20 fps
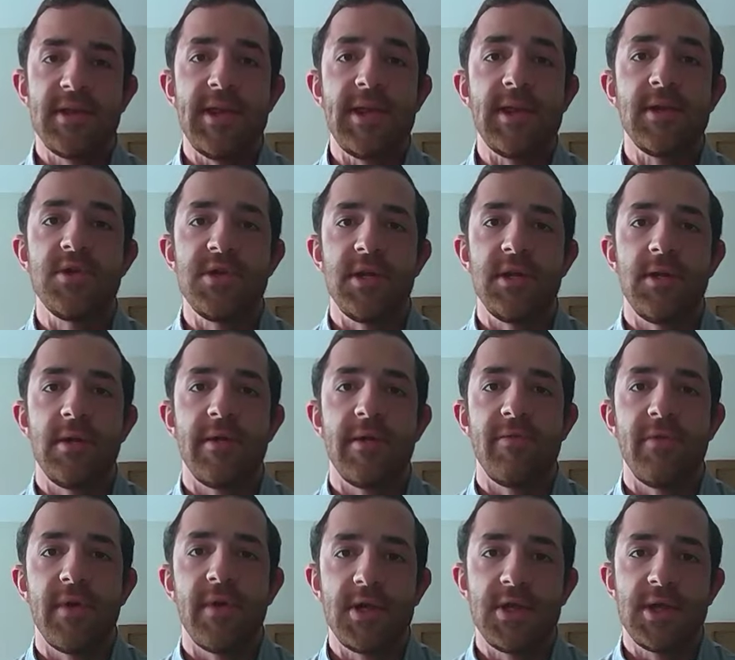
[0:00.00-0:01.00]
energy due to
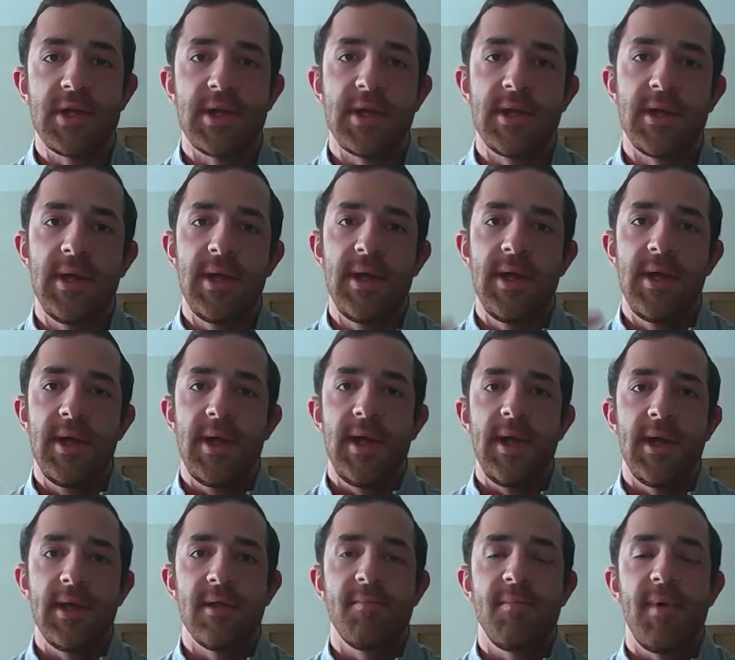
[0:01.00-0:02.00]
friction
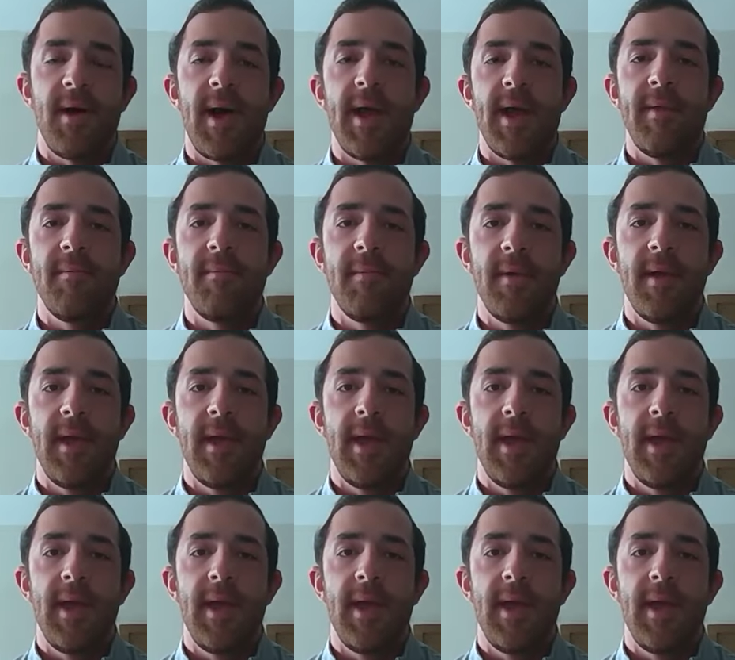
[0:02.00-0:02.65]
in the pipe